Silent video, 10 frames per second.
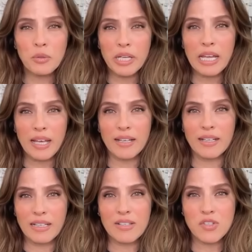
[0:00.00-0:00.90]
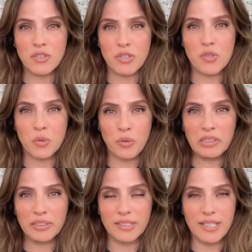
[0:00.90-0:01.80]
Again, in history,
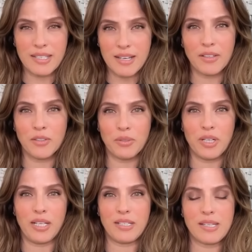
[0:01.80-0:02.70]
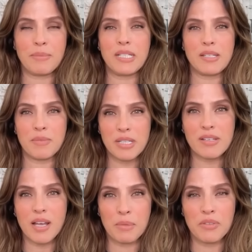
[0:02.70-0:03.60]
historically, that's not new that anti-Semitism is
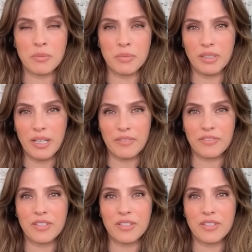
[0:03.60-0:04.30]
coming from the left.